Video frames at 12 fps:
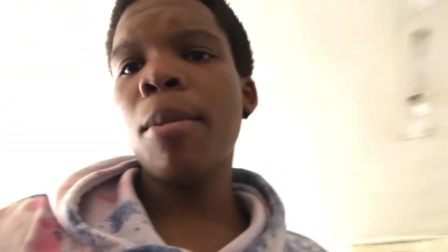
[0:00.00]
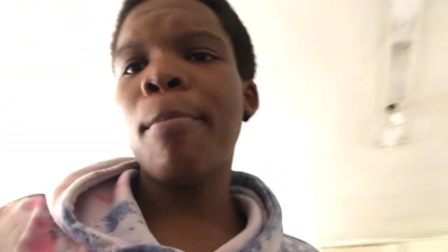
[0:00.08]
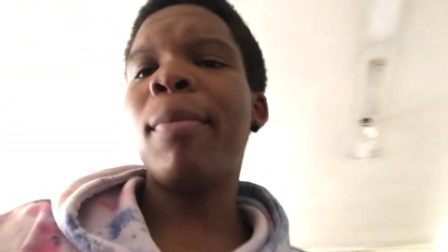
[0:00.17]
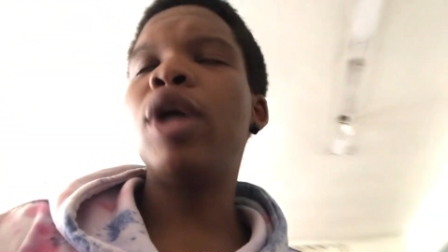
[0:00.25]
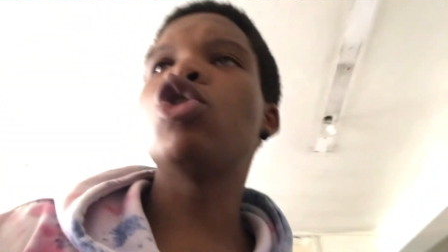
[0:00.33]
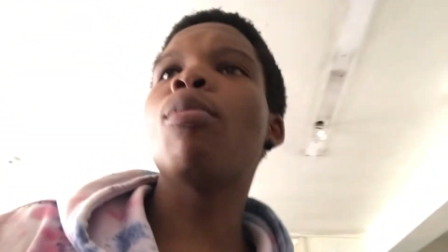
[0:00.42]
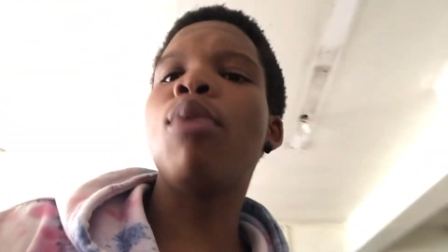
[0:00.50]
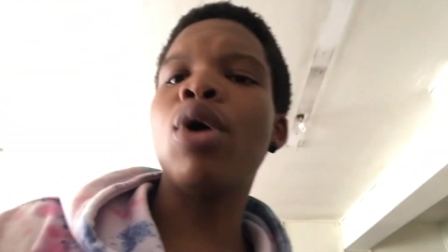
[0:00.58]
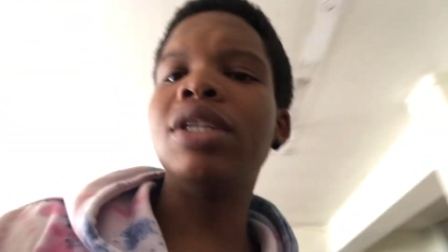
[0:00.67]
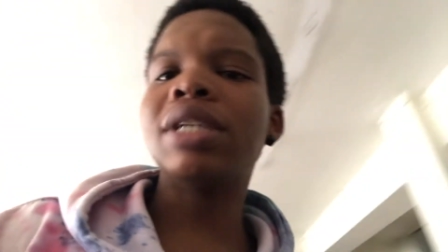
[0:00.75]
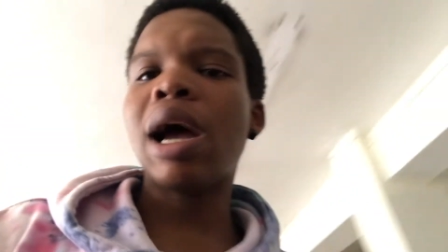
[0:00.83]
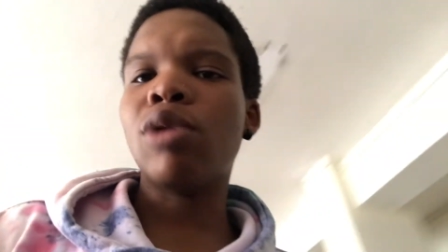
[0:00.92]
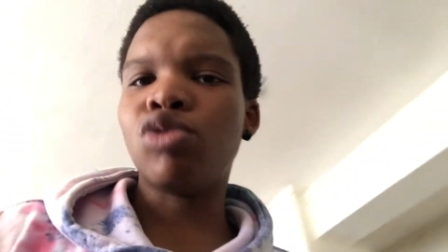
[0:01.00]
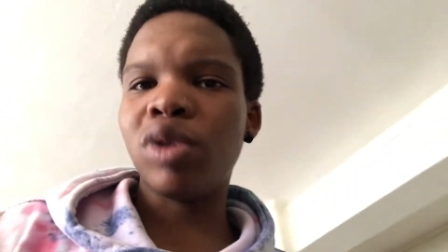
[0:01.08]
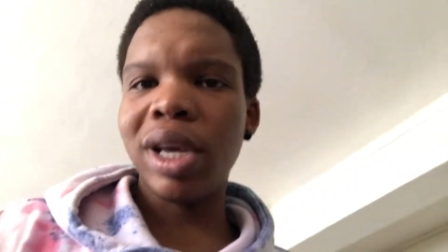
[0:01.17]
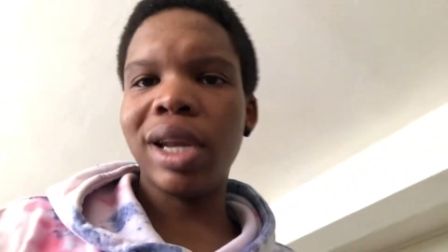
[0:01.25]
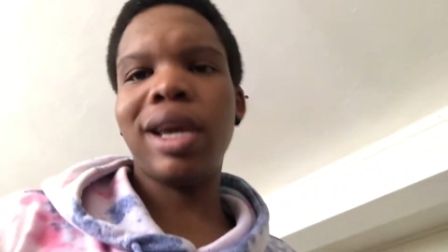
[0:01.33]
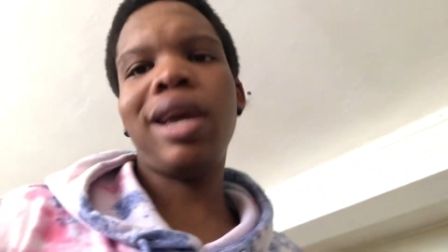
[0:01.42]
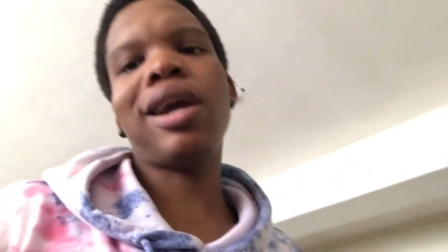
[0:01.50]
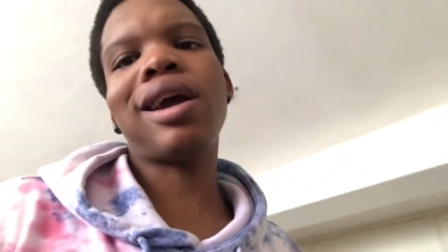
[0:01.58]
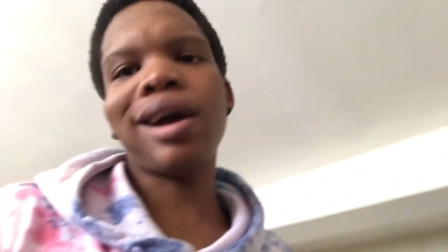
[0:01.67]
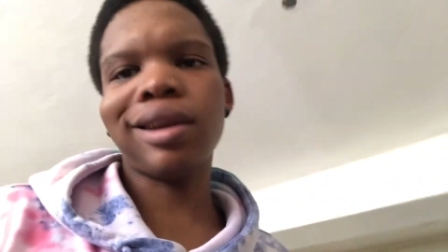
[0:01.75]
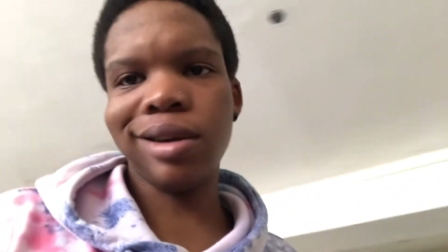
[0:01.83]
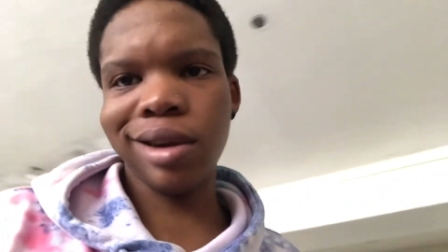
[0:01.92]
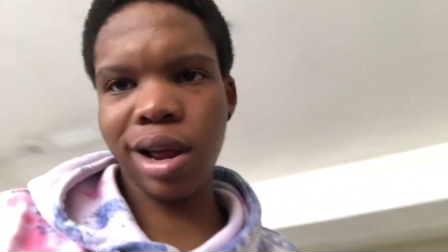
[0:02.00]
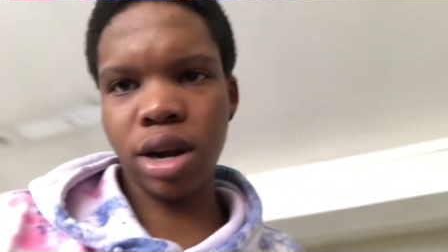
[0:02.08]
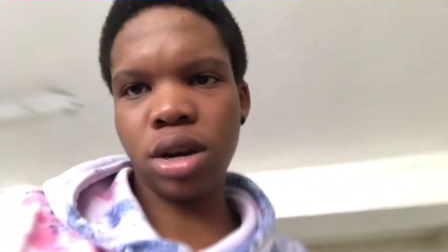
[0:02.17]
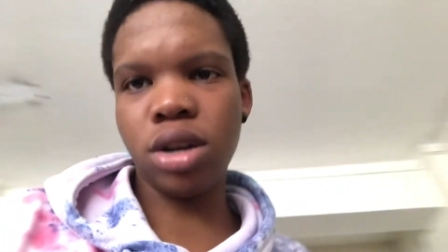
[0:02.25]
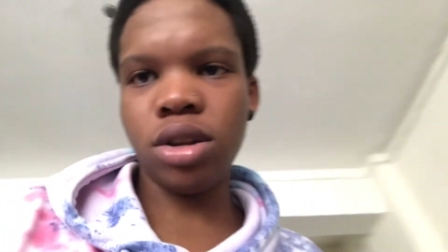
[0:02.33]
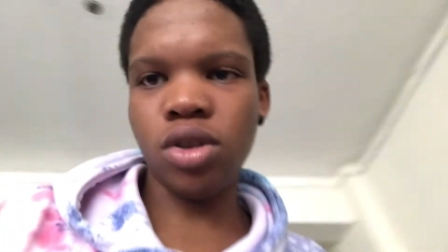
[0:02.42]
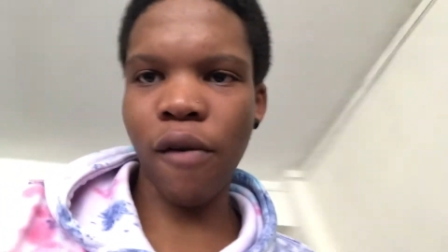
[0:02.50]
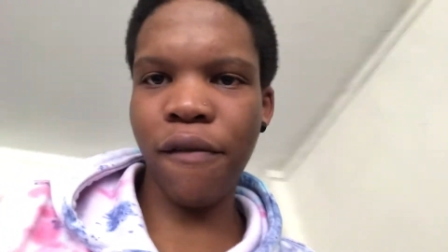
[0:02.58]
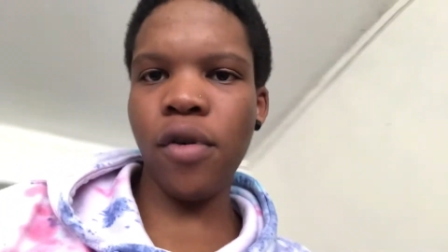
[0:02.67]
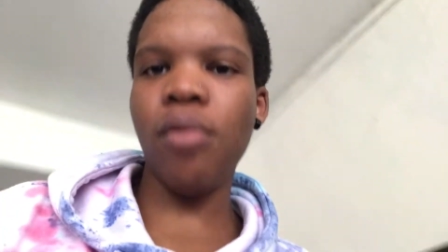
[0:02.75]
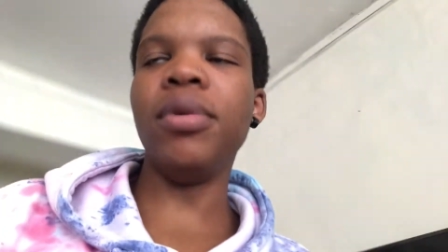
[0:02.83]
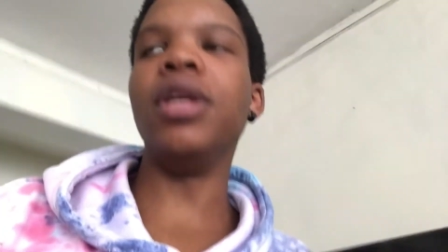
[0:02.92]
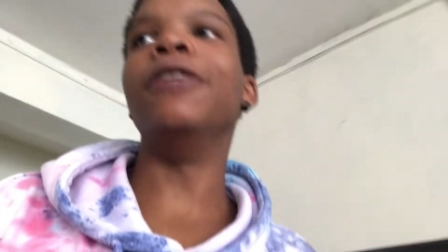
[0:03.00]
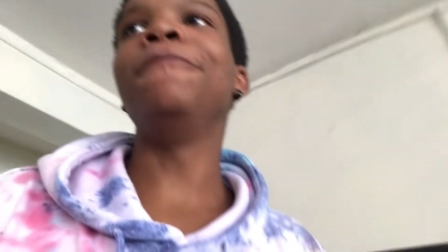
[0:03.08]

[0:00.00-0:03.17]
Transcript: But your boy is out to get a haircut and that. You feel me?